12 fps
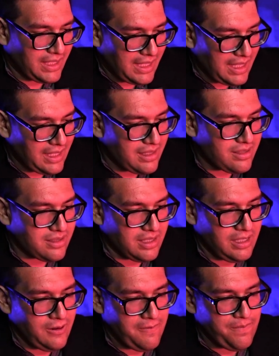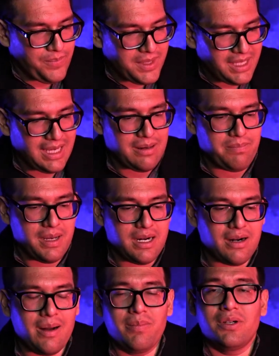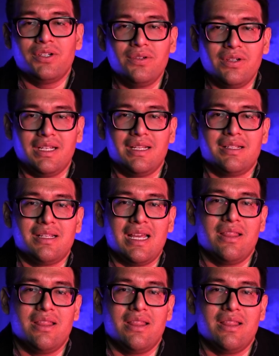The kids get better opportunities.